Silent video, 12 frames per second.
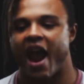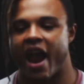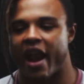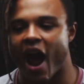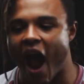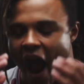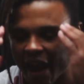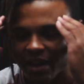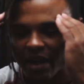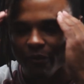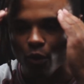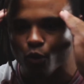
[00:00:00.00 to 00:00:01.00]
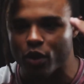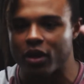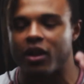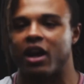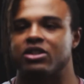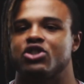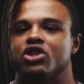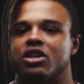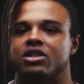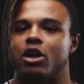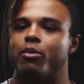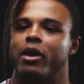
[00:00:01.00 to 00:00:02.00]
And I'd never realized
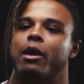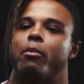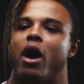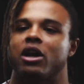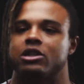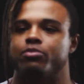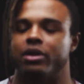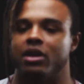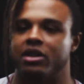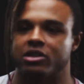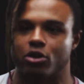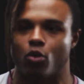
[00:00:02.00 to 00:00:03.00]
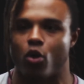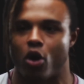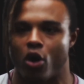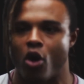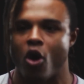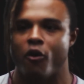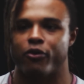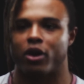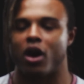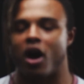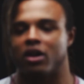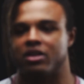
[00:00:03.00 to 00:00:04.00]
just how many possibilities there were for
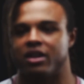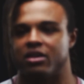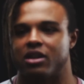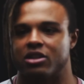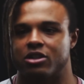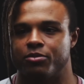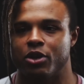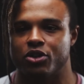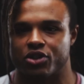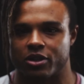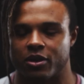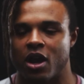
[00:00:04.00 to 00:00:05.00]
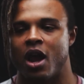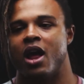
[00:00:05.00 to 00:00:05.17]
content distribution.